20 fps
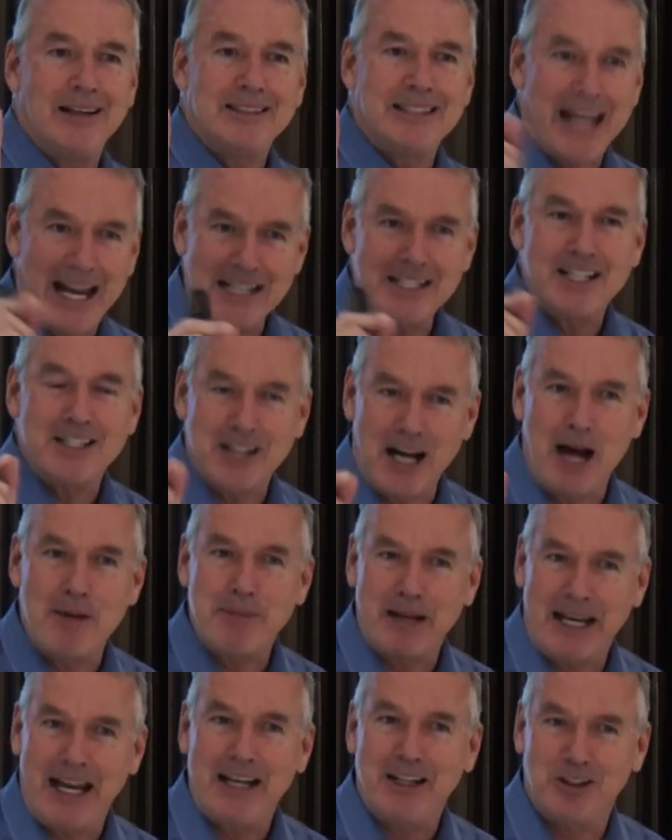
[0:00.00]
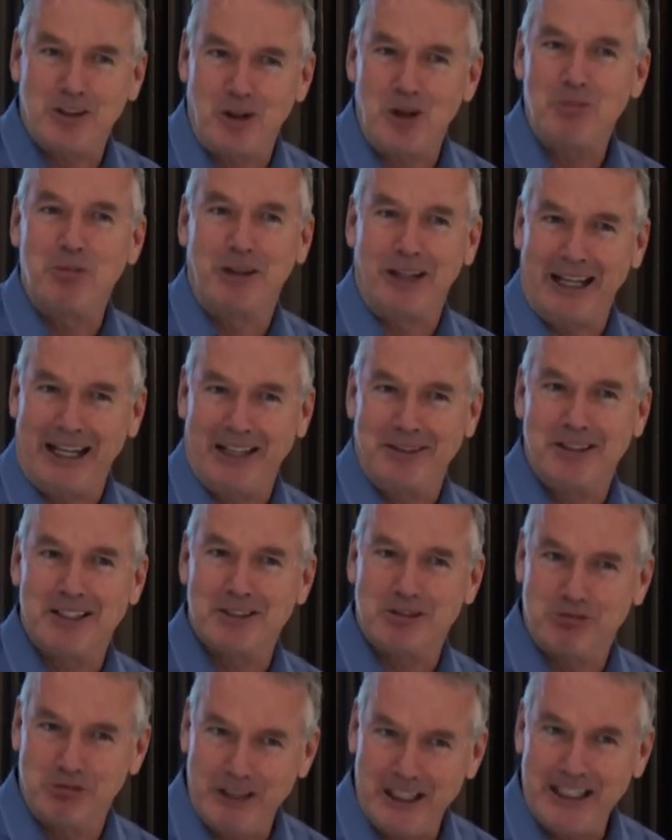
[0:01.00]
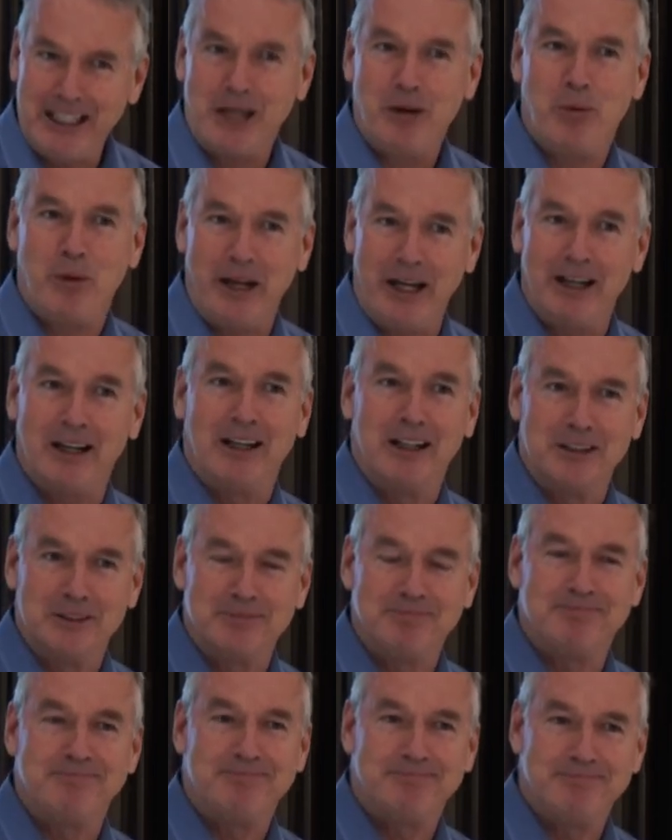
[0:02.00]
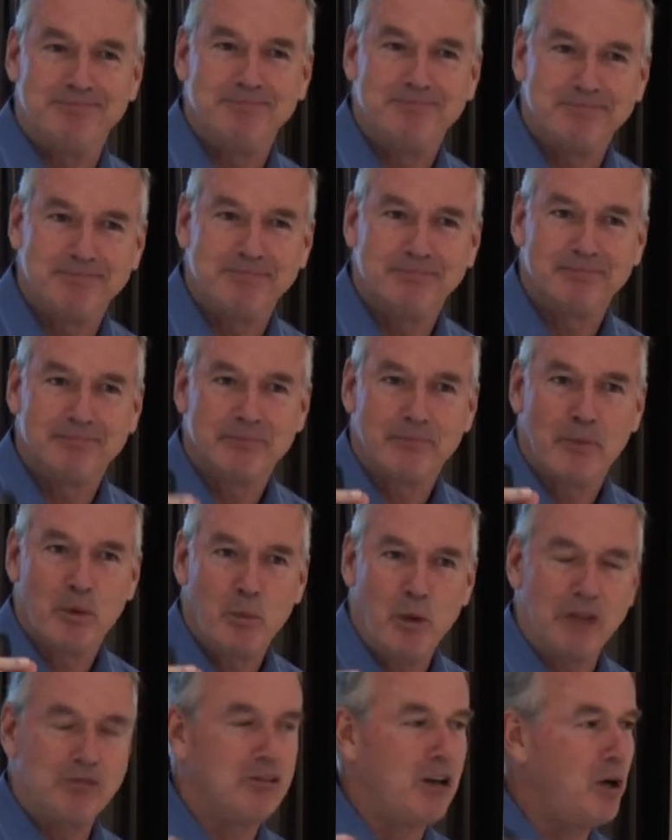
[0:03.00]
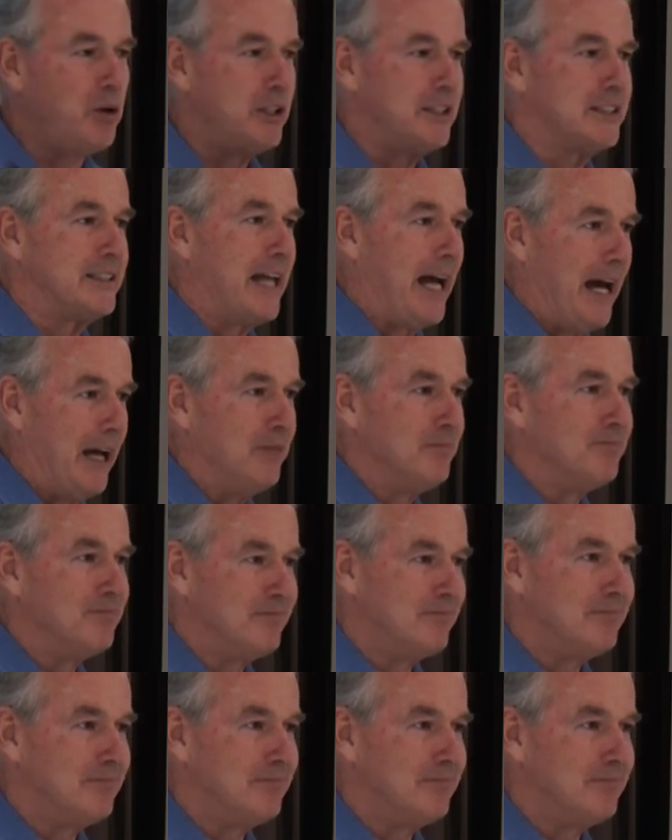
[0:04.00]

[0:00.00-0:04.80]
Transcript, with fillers: tend to dominate globally. It's really weird. What road is that?